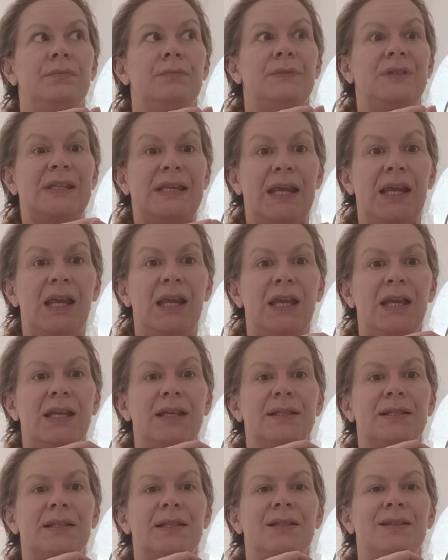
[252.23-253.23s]

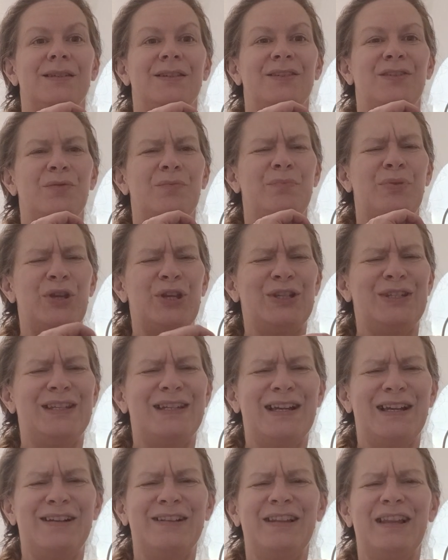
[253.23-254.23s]
Tears,
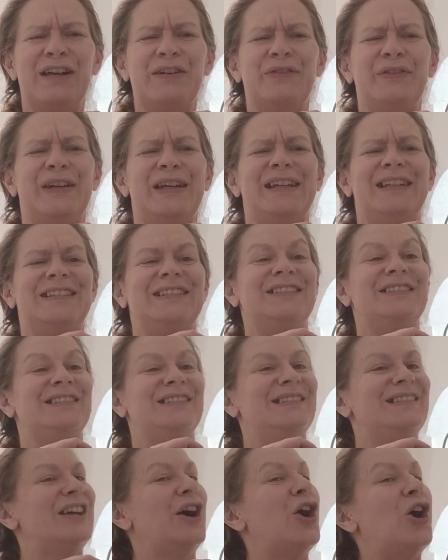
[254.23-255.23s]
bursting out laughing,
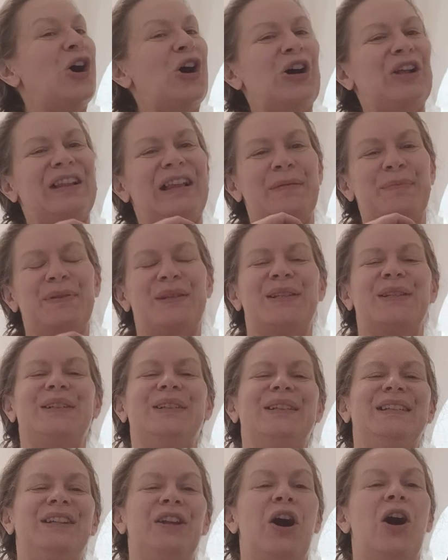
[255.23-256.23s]
all
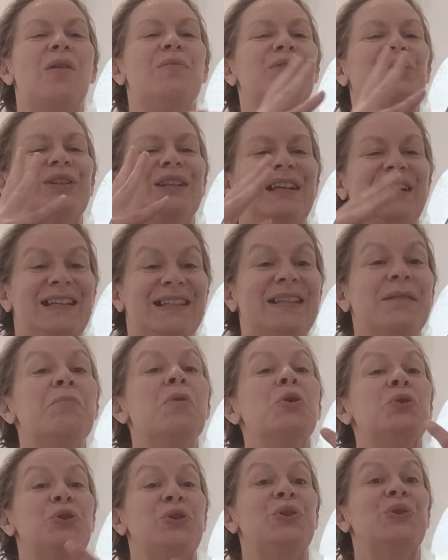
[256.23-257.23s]
absolutely normal. It's
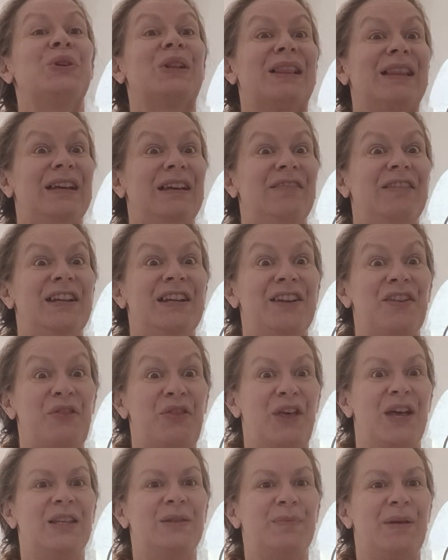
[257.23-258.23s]
emotional clearing.
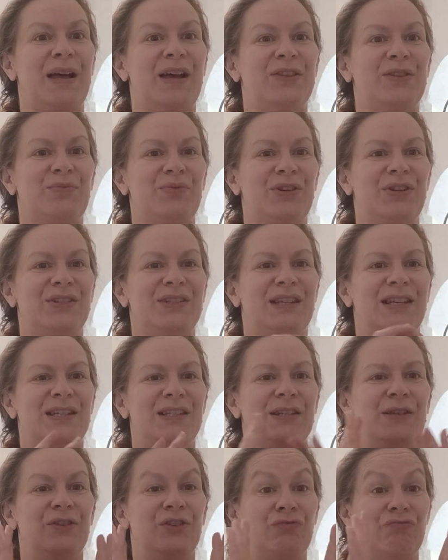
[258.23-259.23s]
That's part of the
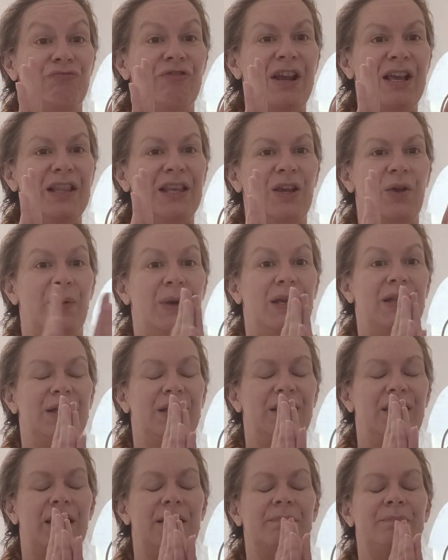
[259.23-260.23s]
process. Really
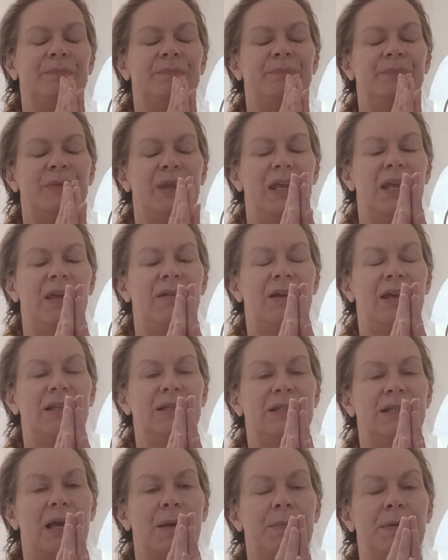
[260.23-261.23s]
quickly then, here are the
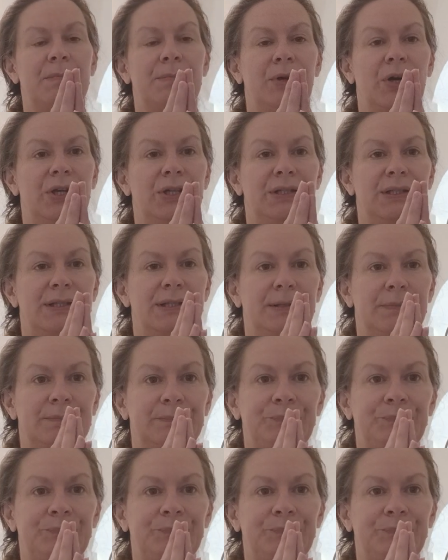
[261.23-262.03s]
tapping points.